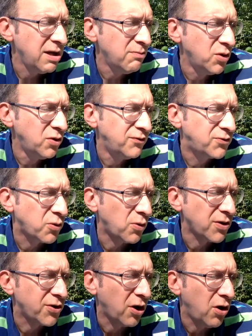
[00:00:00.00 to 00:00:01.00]
He moved
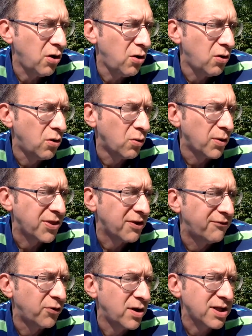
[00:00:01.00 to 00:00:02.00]
toward the hole with
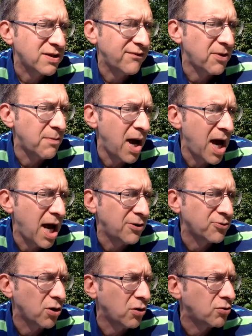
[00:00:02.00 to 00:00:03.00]
the voice of the
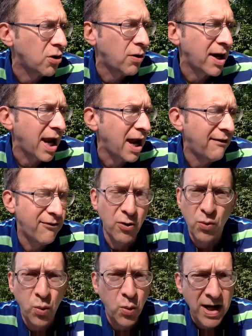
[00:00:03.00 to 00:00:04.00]
Mahandro growing
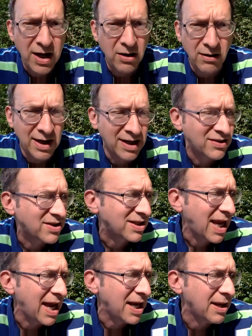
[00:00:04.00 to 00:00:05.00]
ever weaker
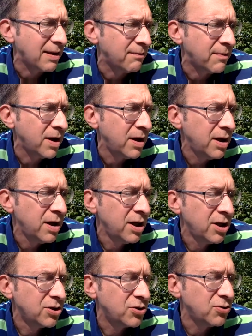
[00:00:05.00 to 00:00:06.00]
inside him.